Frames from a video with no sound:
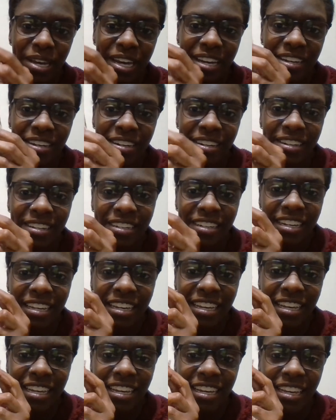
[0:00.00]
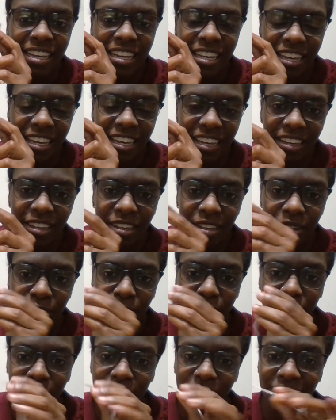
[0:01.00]
pattern.
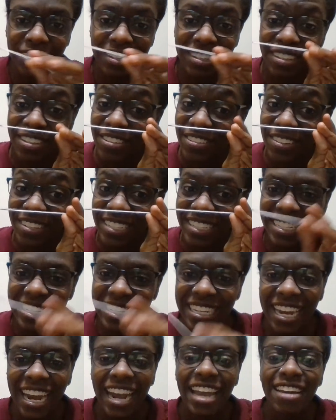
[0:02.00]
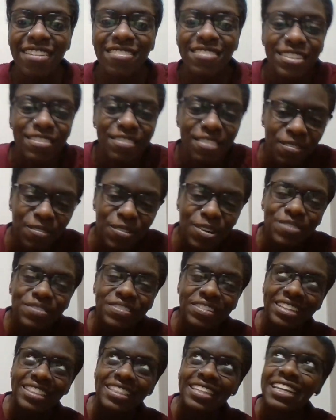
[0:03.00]
You can see I haven't even
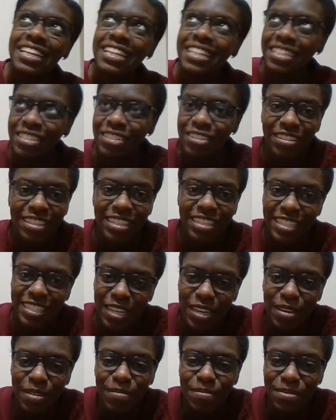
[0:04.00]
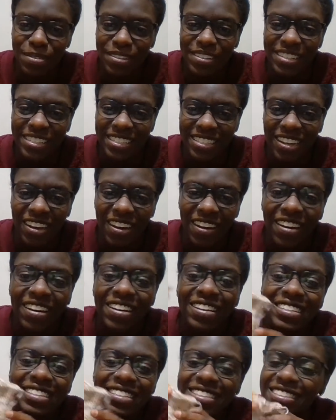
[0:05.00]
woven in the ends on the sample
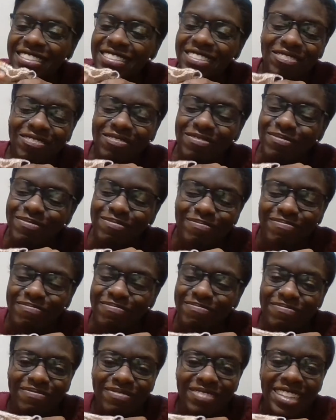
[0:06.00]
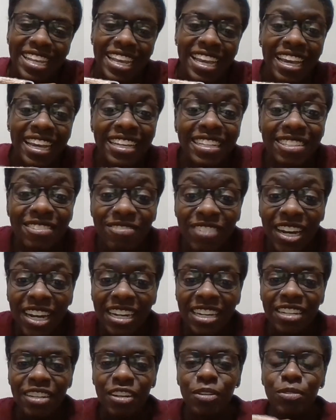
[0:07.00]
socks. It's
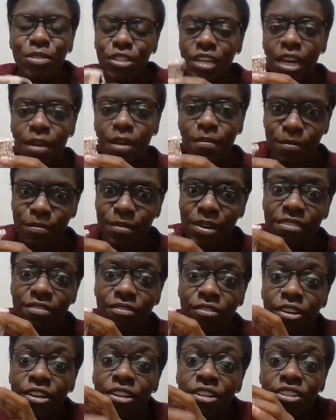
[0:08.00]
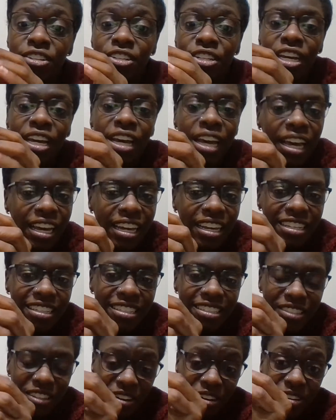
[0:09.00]
fine, no shame in my fringe.
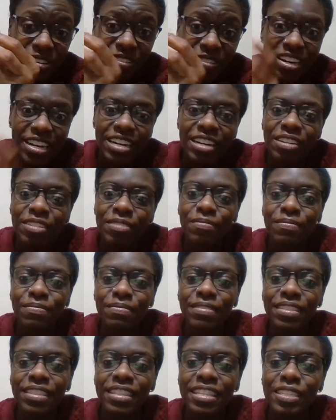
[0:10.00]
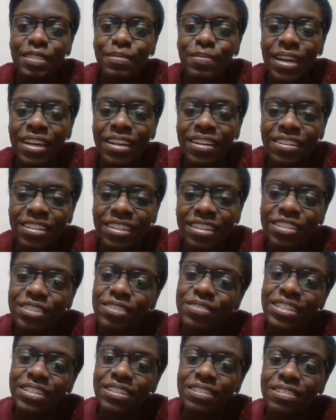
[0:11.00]
So this pattern
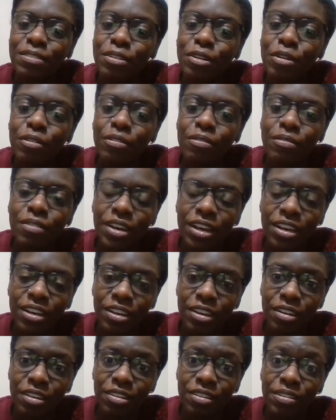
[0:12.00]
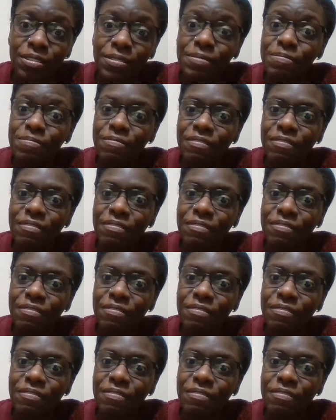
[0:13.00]
is written, it